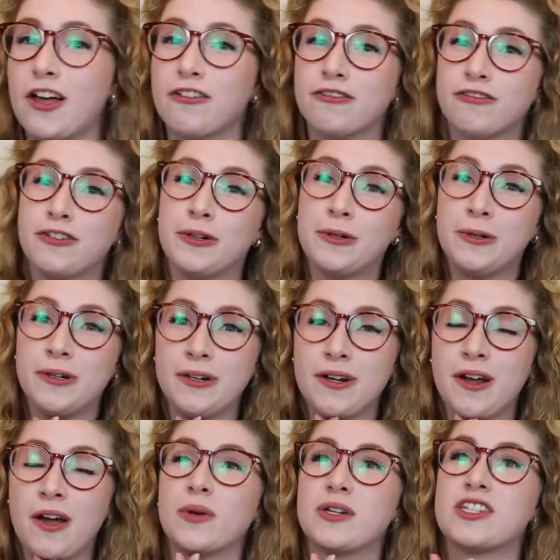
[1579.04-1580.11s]
The
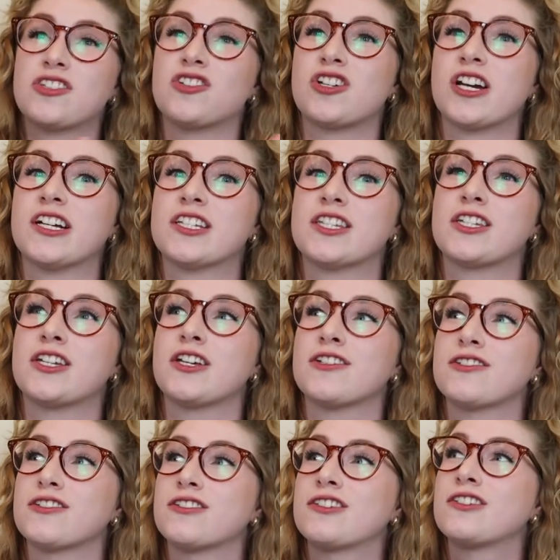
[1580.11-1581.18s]
food was just
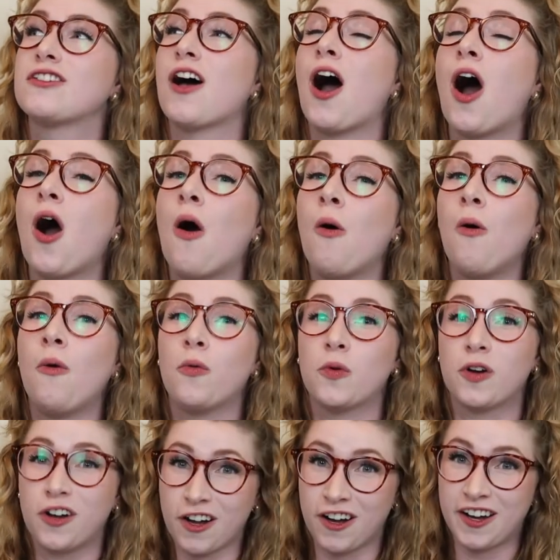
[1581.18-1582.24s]
so
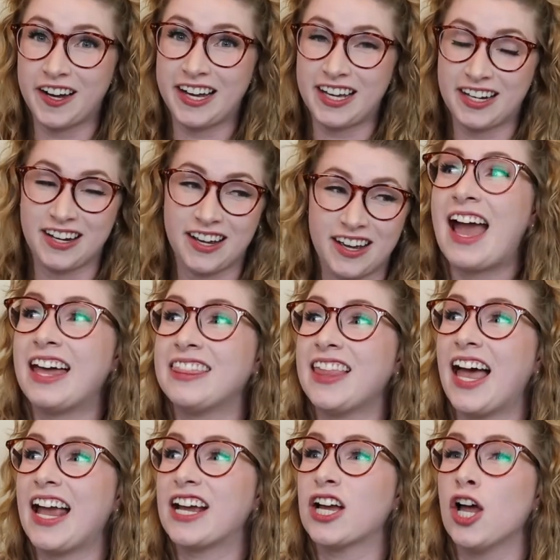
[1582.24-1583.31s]
good and
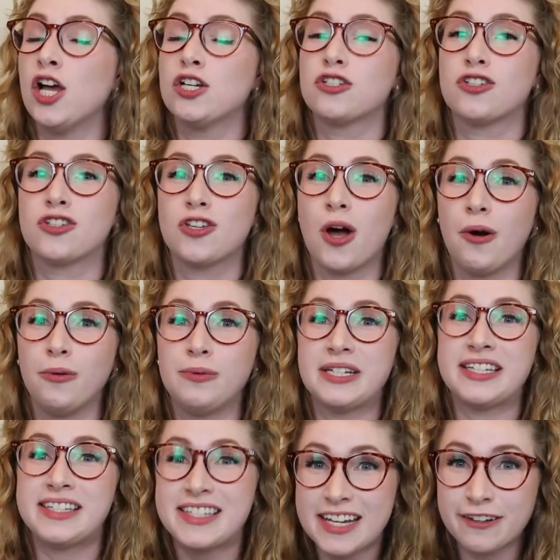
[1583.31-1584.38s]
like so
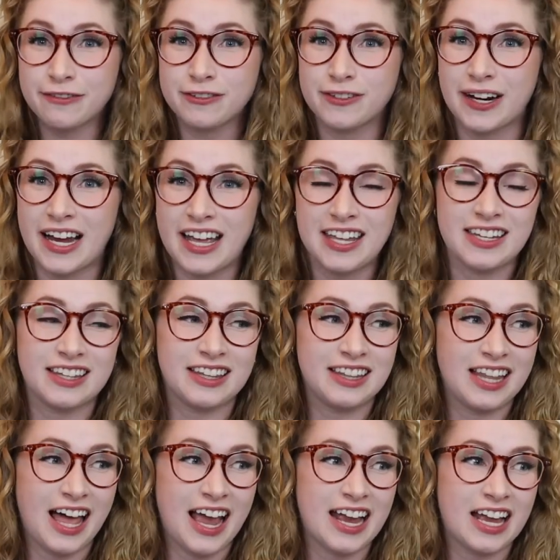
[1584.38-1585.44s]
different,
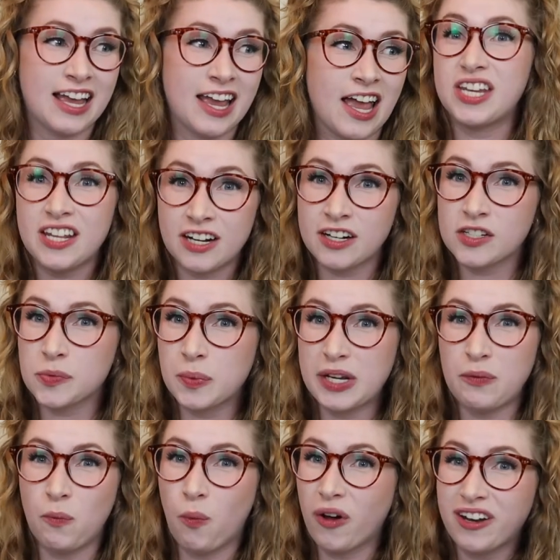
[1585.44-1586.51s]
like dinners
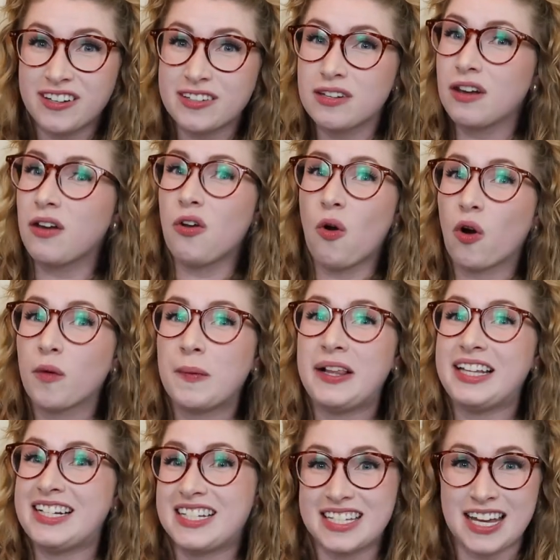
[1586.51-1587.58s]
we wouldn't
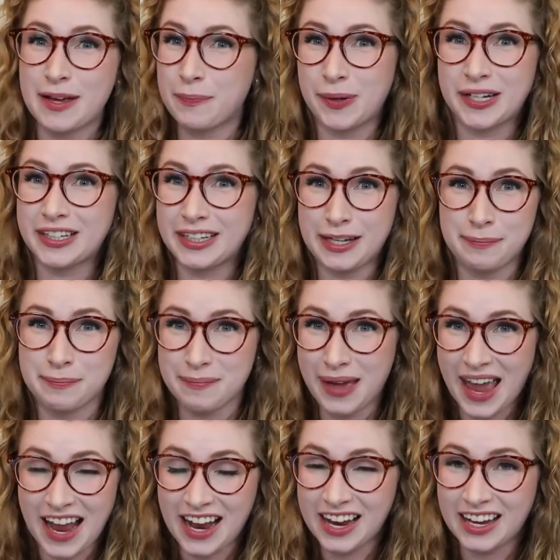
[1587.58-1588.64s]
normally typically
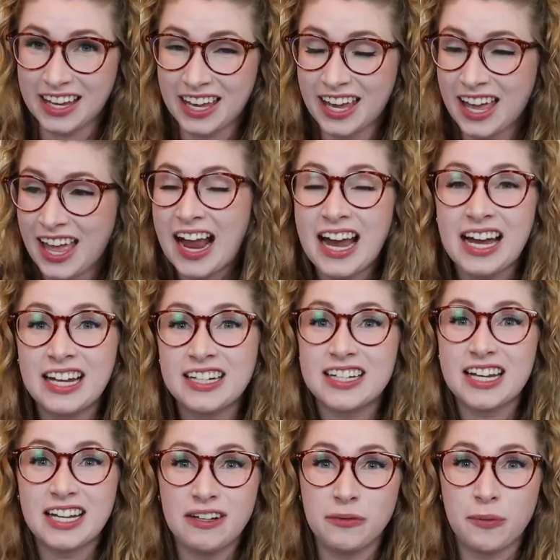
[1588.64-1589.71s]
make.
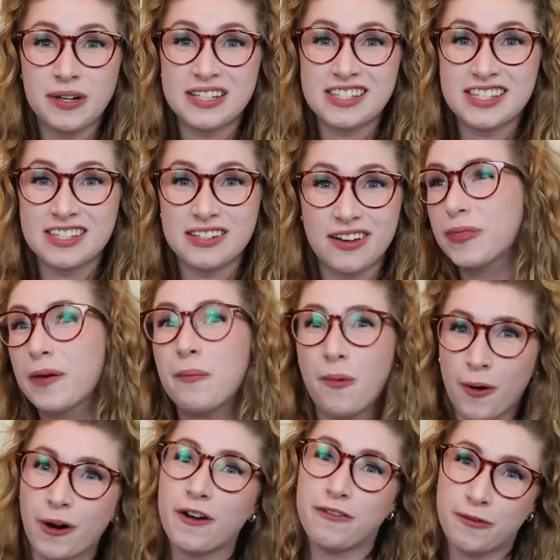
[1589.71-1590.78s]
And it was the
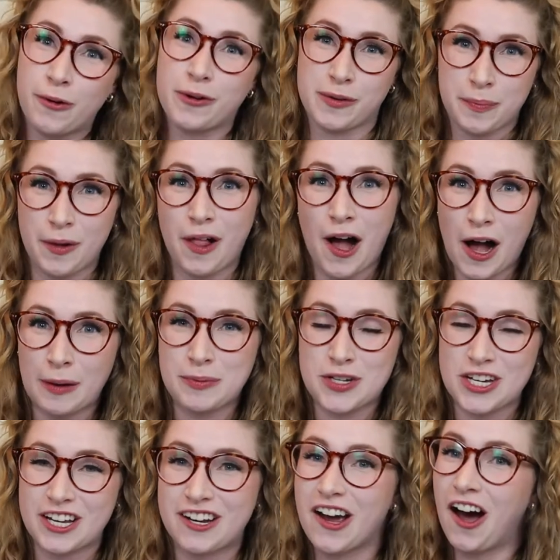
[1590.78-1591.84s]
more affordable
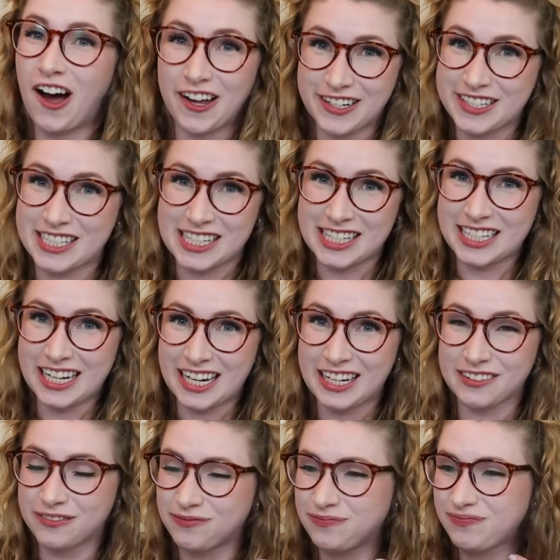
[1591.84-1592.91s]
option, honestly.
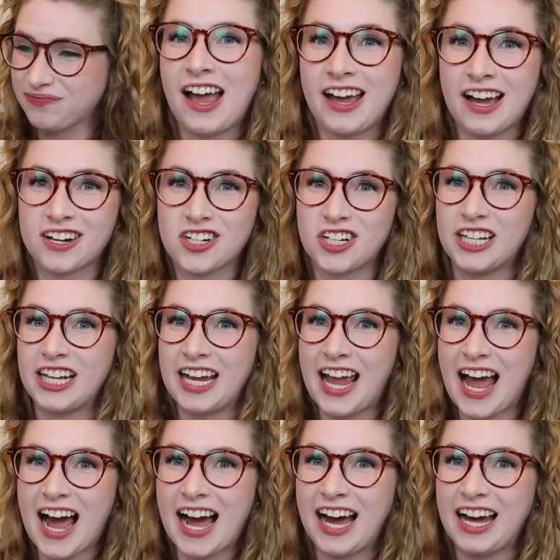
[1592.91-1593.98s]
I actually
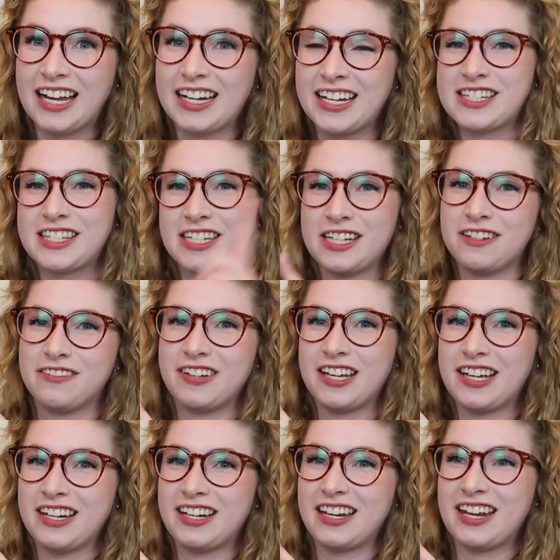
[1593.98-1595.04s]
had
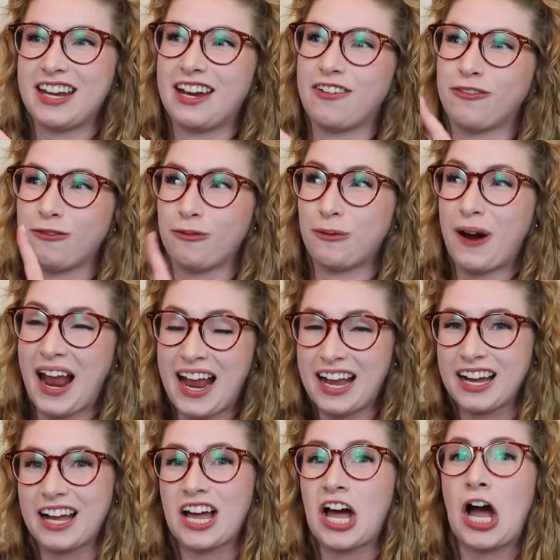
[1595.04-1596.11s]
Stephen
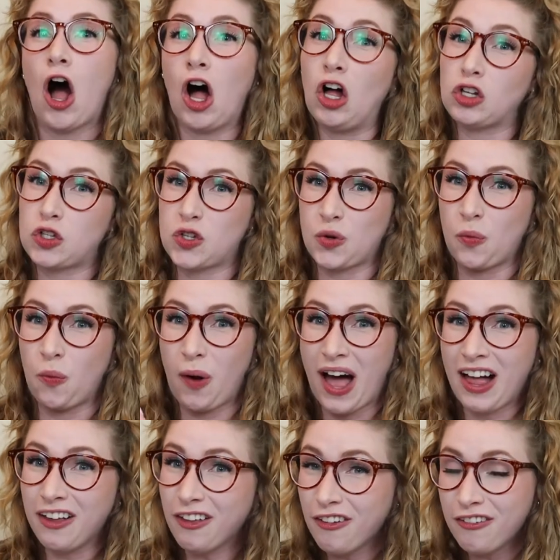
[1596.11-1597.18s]
rank all
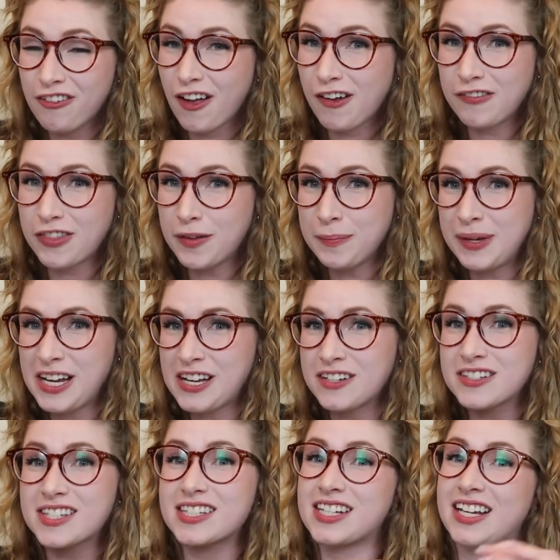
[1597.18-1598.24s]
12 of the
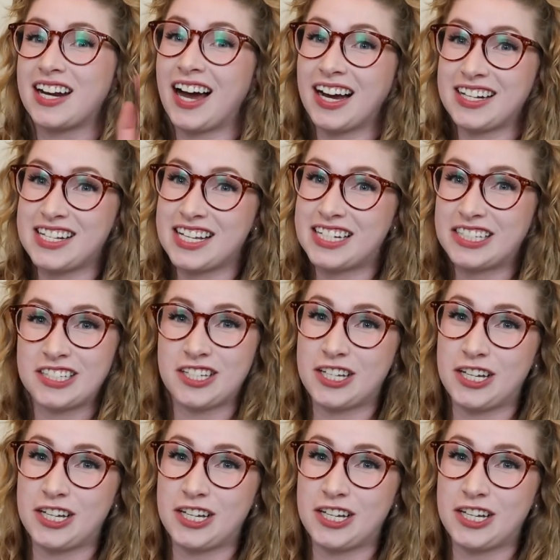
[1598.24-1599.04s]
meals, and I did it